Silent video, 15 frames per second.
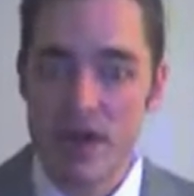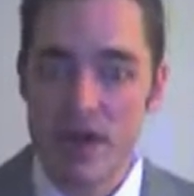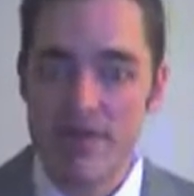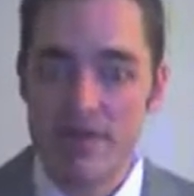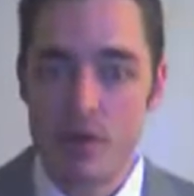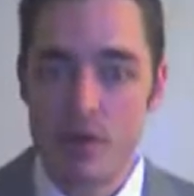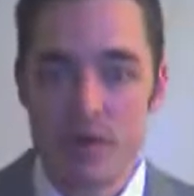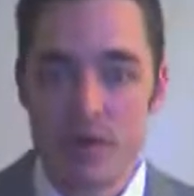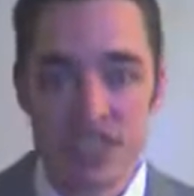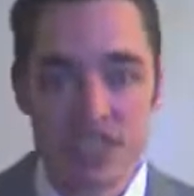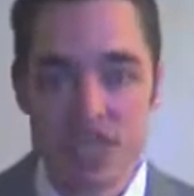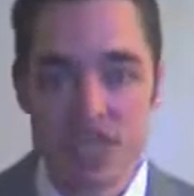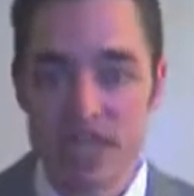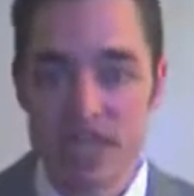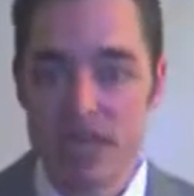
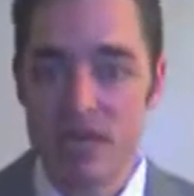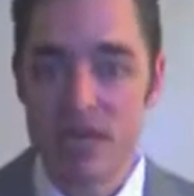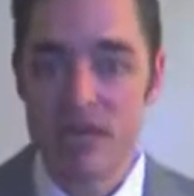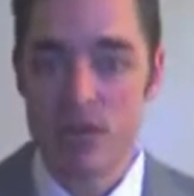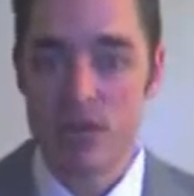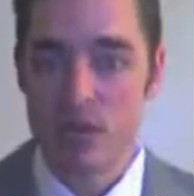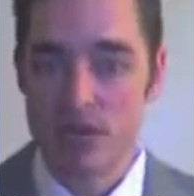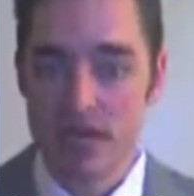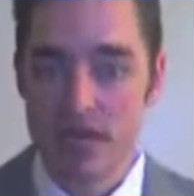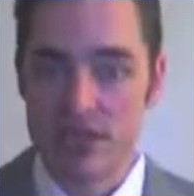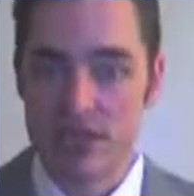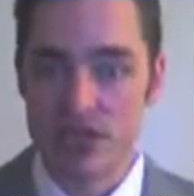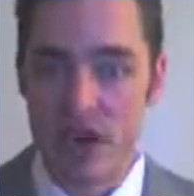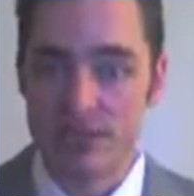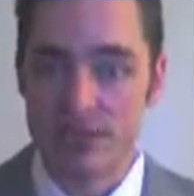focusing or holding
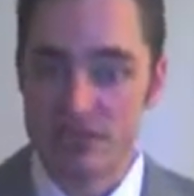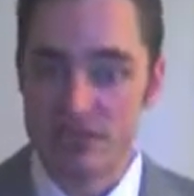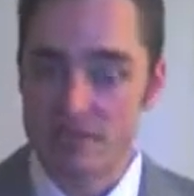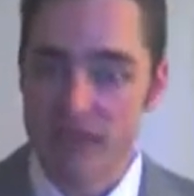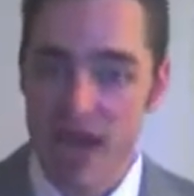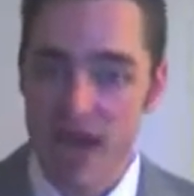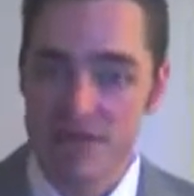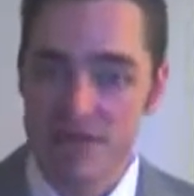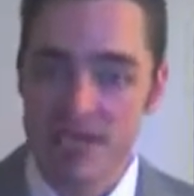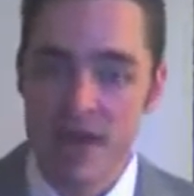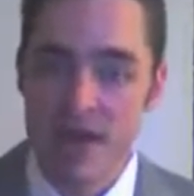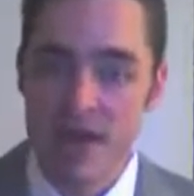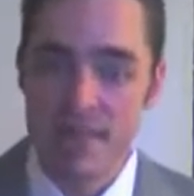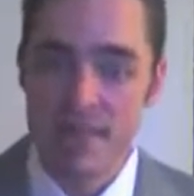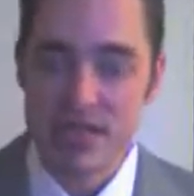a job sometimes.
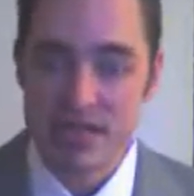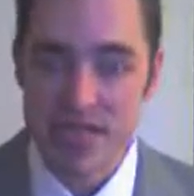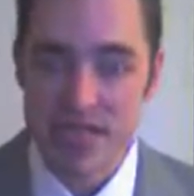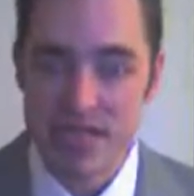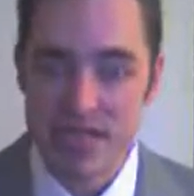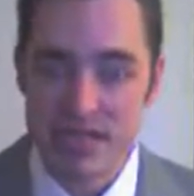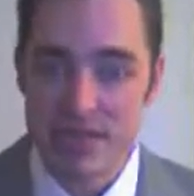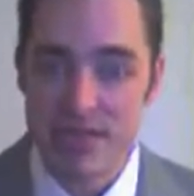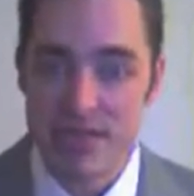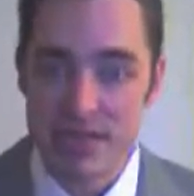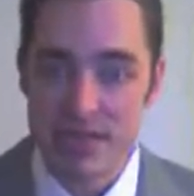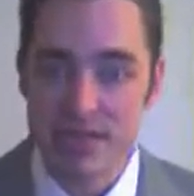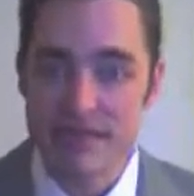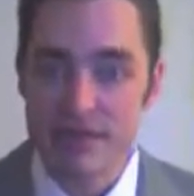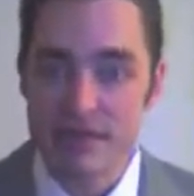But then, they
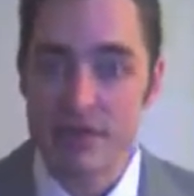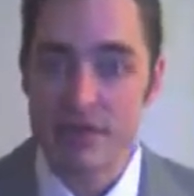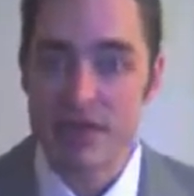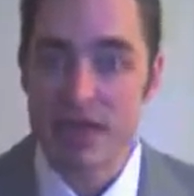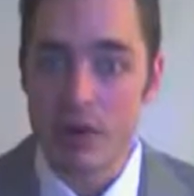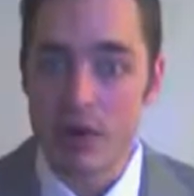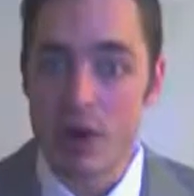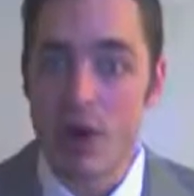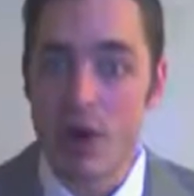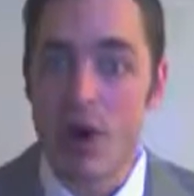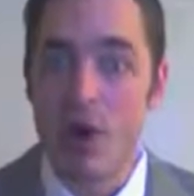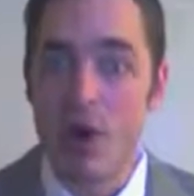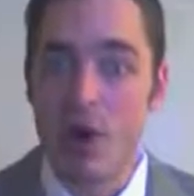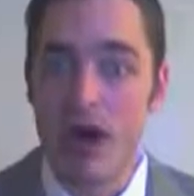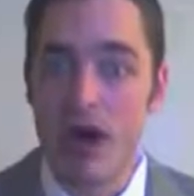may feel that
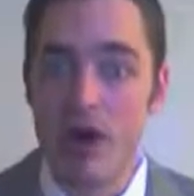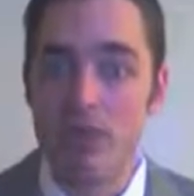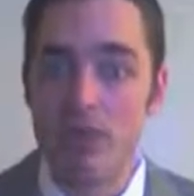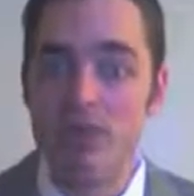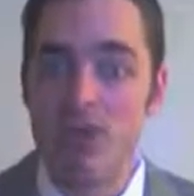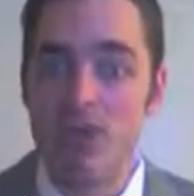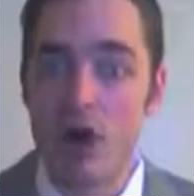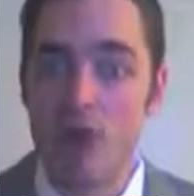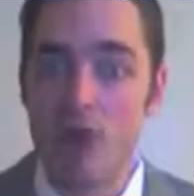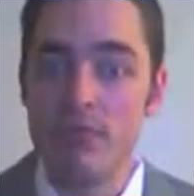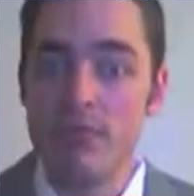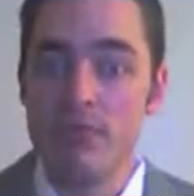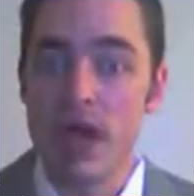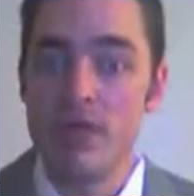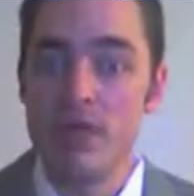alcohol helps calm
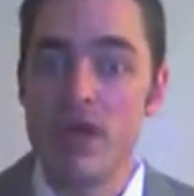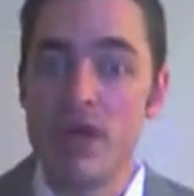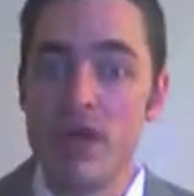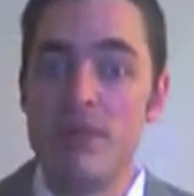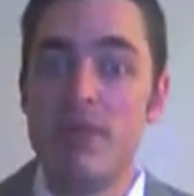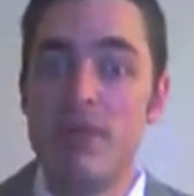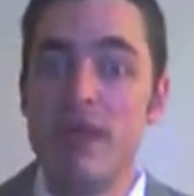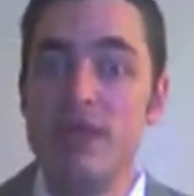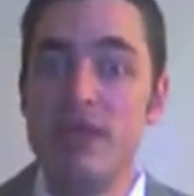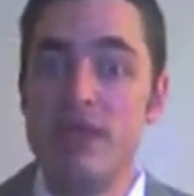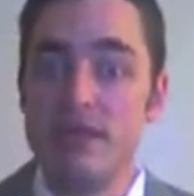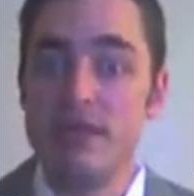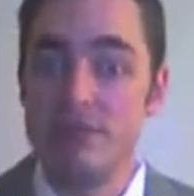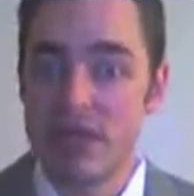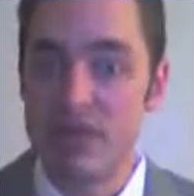them down, but it
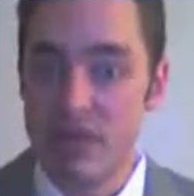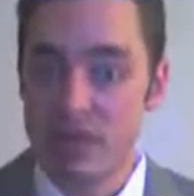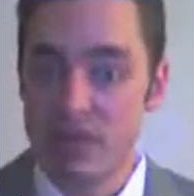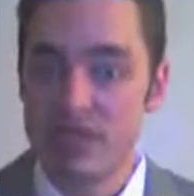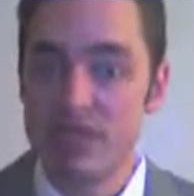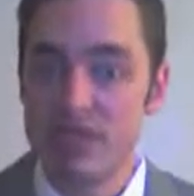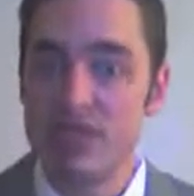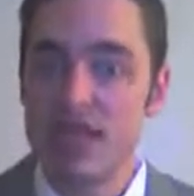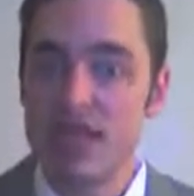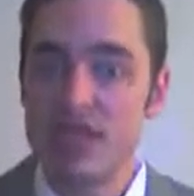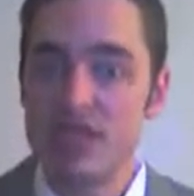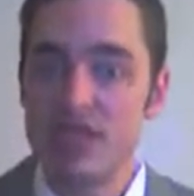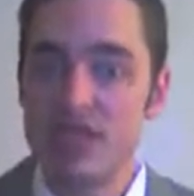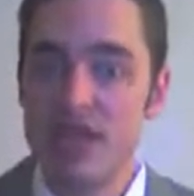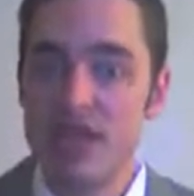becomes an
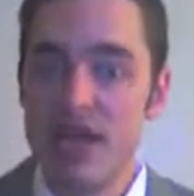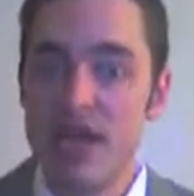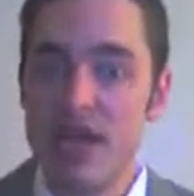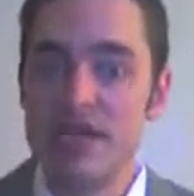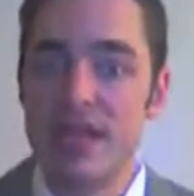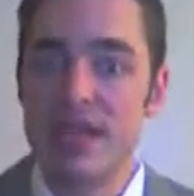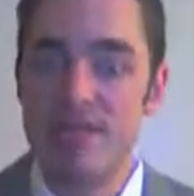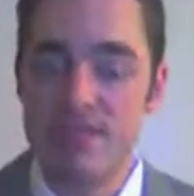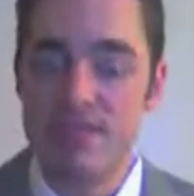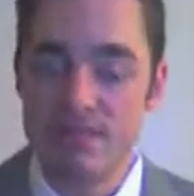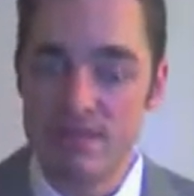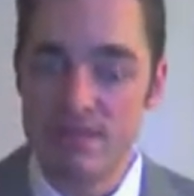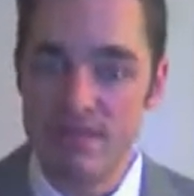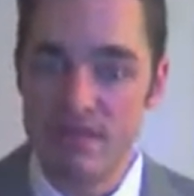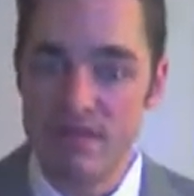addiction, and they
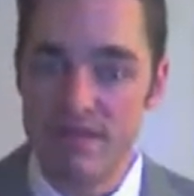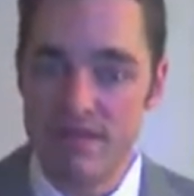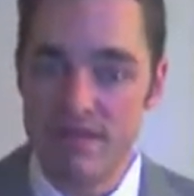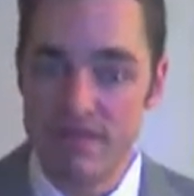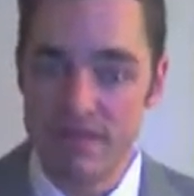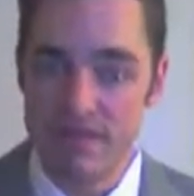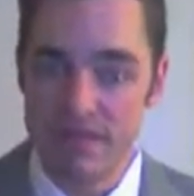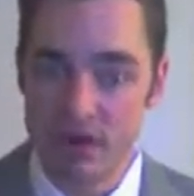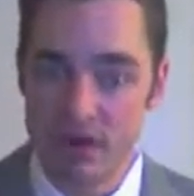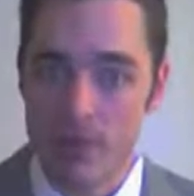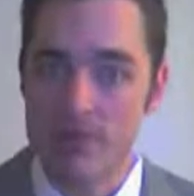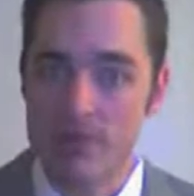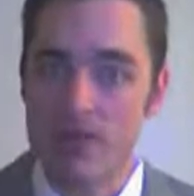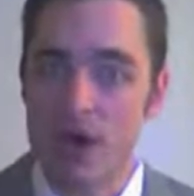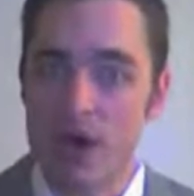develop
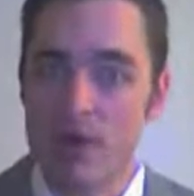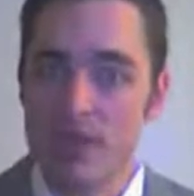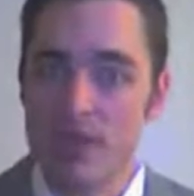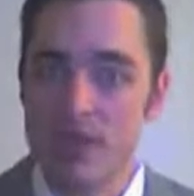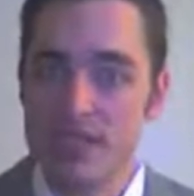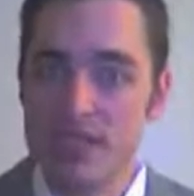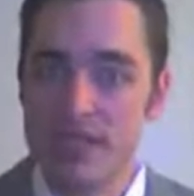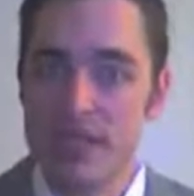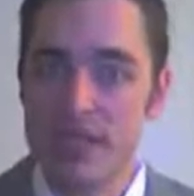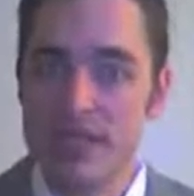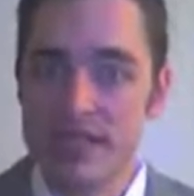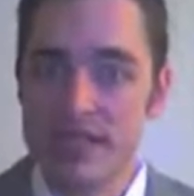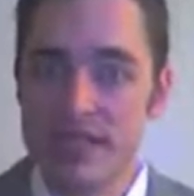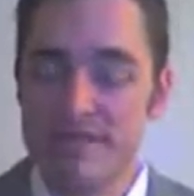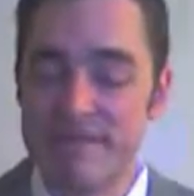a tolerance, and
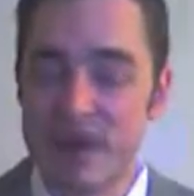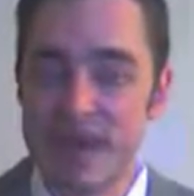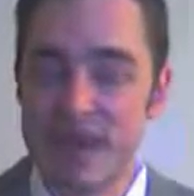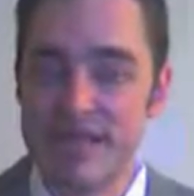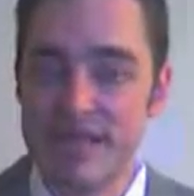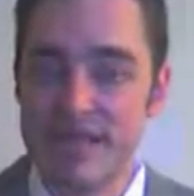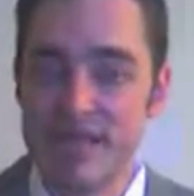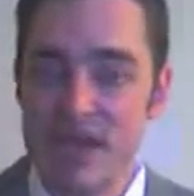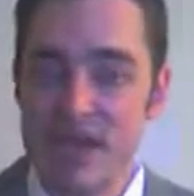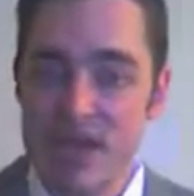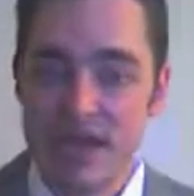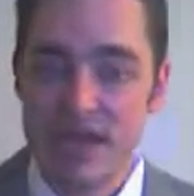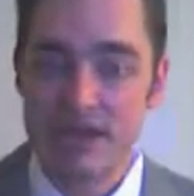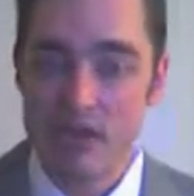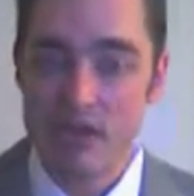then they find that
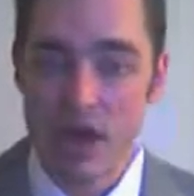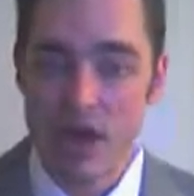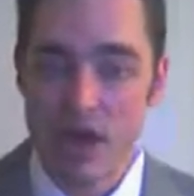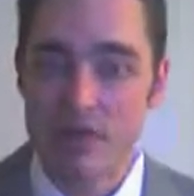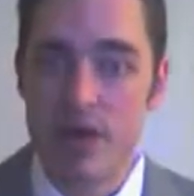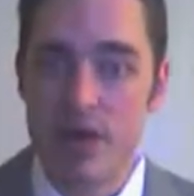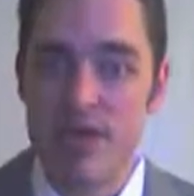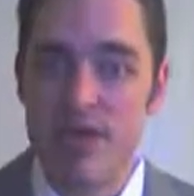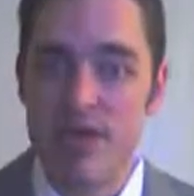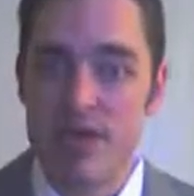in the long run,